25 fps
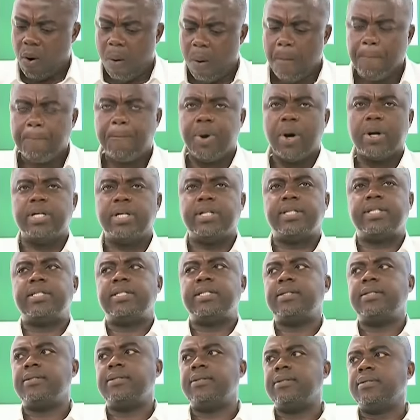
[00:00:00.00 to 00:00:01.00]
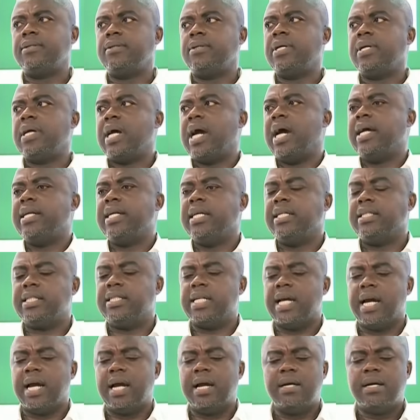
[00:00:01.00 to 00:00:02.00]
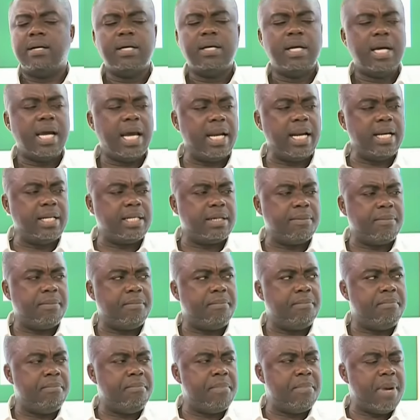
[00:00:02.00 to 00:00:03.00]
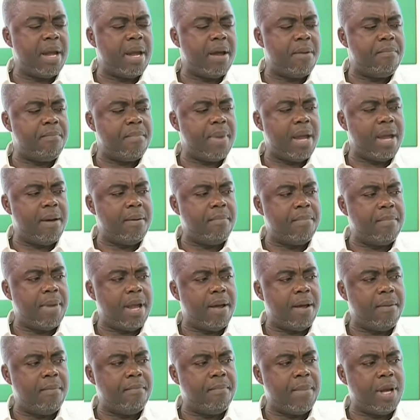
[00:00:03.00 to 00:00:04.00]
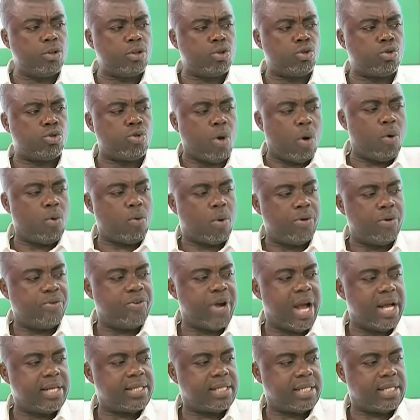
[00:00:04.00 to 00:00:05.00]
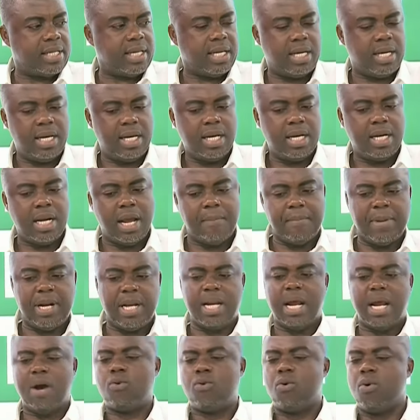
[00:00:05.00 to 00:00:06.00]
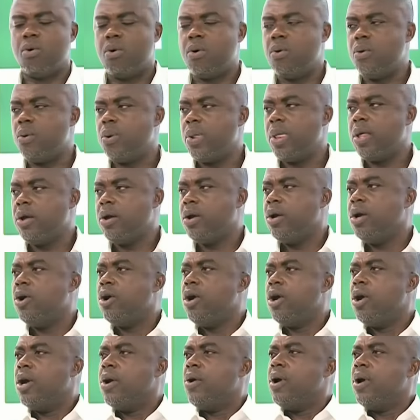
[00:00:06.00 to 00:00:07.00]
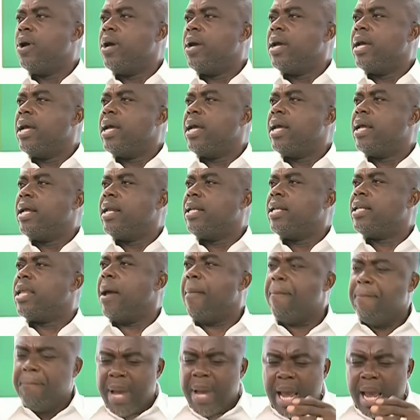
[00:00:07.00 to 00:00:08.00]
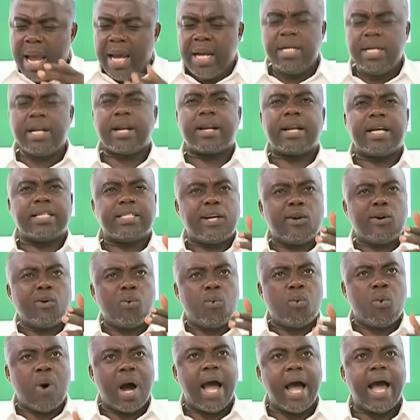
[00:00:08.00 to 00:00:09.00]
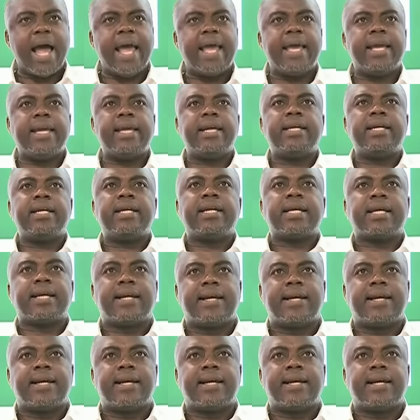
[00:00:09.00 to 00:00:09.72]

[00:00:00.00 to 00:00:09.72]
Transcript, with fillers: on point, Adintia, and me so Kojasne, Namenako. The main reason why